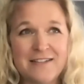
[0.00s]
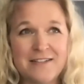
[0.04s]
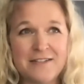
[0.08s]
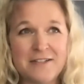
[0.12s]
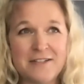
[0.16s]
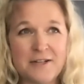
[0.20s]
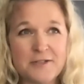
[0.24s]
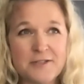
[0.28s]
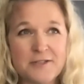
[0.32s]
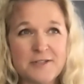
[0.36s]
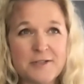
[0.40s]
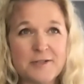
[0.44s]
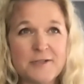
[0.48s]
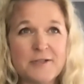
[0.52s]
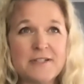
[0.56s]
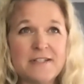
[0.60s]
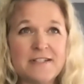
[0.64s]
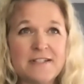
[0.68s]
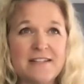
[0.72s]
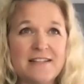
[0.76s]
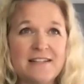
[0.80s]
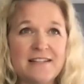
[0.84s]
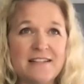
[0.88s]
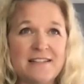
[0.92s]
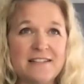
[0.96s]
You know, so
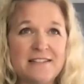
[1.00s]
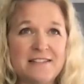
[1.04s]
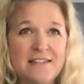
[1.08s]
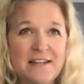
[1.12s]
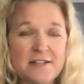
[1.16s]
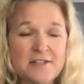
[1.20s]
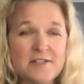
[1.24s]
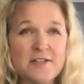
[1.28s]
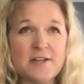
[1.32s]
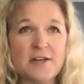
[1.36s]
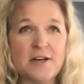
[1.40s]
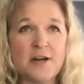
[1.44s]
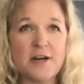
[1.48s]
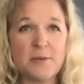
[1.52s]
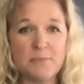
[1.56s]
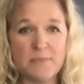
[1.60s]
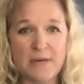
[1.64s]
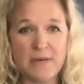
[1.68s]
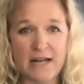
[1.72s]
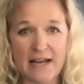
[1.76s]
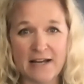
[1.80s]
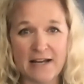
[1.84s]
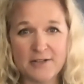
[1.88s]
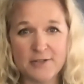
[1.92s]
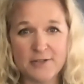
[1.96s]
it doesn't
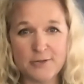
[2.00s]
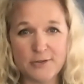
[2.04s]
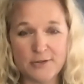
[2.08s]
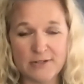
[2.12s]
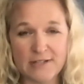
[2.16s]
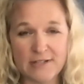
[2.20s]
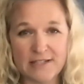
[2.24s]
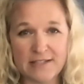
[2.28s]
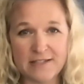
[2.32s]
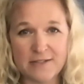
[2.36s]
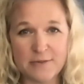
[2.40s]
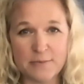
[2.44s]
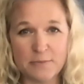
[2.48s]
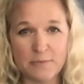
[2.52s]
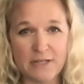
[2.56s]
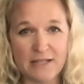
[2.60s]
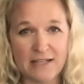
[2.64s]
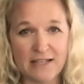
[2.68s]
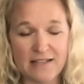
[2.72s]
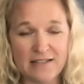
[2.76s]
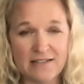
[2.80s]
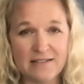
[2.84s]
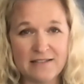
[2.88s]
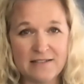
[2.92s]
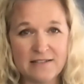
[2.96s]
come naturally to
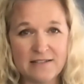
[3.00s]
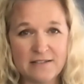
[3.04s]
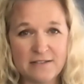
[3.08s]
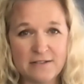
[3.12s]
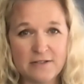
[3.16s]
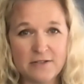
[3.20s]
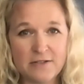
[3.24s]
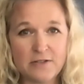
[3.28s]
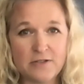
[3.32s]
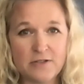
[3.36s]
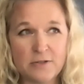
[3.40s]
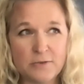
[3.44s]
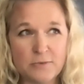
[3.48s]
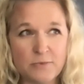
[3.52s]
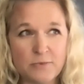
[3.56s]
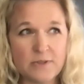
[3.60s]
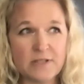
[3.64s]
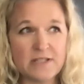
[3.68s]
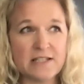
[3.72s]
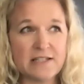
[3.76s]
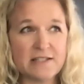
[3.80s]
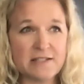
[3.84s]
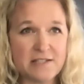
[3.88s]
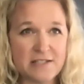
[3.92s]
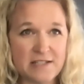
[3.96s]
me to
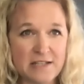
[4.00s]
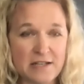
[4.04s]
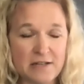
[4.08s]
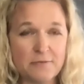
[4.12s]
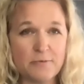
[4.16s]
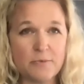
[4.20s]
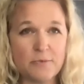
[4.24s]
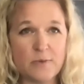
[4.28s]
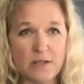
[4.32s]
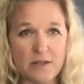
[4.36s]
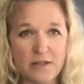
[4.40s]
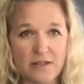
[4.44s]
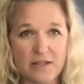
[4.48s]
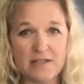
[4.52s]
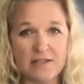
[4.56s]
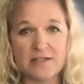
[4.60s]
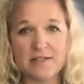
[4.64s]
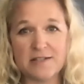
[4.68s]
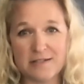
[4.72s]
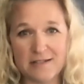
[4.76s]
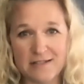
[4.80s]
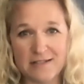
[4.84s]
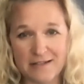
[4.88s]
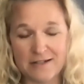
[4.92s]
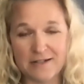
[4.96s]
really sit with
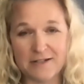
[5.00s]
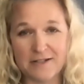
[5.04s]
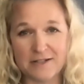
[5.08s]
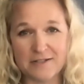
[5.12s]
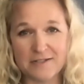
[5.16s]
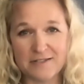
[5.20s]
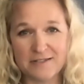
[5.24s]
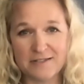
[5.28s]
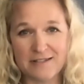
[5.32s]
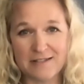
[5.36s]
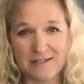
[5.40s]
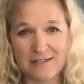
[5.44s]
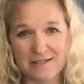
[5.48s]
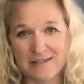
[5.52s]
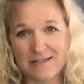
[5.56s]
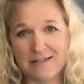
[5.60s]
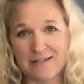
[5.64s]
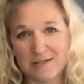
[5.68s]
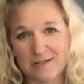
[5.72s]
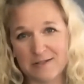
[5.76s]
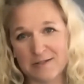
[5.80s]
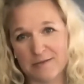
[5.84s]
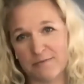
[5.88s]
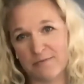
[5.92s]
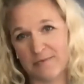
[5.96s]
this year,
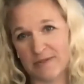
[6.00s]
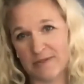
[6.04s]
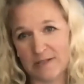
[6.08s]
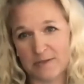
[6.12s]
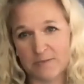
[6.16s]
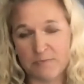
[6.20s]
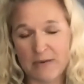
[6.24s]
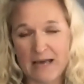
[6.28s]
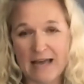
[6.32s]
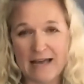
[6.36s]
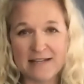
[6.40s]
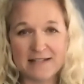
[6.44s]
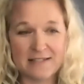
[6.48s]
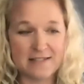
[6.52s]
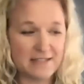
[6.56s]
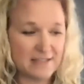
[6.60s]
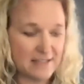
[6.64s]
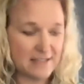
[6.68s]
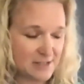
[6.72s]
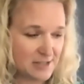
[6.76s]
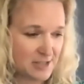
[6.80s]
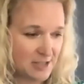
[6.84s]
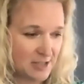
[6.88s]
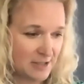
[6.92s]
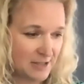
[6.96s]
this past
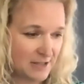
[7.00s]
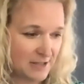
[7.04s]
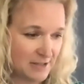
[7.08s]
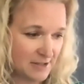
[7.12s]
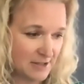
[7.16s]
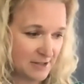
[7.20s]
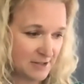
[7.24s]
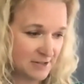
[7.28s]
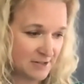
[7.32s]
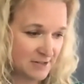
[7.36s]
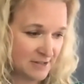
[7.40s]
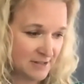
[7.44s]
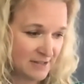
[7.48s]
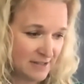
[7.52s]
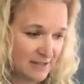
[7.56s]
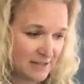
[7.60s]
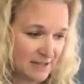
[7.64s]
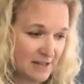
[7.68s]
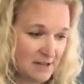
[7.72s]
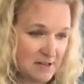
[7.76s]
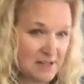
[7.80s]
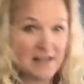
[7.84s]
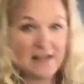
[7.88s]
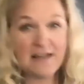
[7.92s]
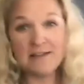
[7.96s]
teaching year,
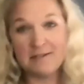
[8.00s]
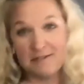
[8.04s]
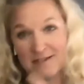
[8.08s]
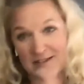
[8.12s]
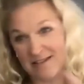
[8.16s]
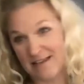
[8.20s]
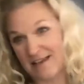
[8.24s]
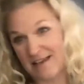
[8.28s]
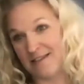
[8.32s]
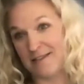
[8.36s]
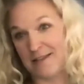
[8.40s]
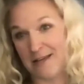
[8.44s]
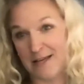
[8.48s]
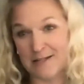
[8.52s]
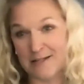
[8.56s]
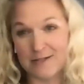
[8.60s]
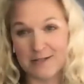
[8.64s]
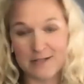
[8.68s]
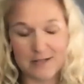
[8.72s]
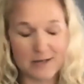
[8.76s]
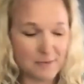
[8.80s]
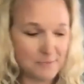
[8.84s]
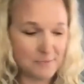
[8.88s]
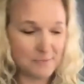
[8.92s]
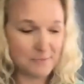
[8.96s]
and then
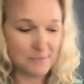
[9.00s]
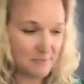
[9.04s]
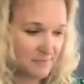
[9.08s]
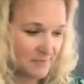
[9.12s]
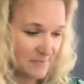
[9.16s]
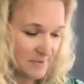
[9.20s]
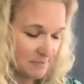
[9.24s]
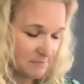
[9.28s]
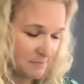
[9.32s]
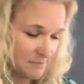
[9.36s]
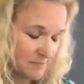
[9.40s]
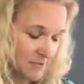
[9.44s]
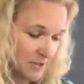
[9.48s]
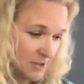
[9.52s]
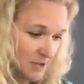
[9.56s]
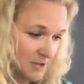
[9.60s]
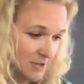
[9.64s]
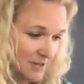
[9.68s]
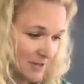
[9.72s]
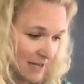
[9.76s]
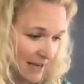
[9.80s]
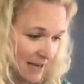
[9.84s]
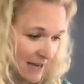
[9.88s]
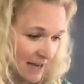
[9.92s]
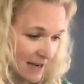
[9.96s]
some,
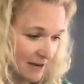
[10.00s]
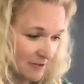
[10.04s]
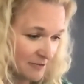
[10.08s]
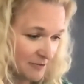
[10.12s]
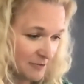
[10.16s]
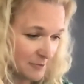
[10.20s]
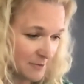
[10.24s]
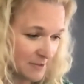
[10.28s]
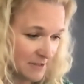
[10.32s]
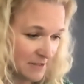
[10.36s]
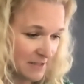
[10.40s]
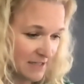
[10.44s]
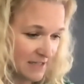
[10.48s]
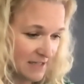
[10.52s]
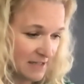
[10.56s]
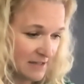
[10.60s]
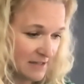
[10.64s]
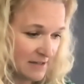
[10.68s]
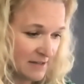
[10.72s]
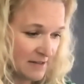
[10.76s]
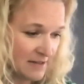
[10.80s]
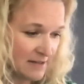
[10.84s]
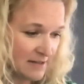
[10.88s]
year and a half, really.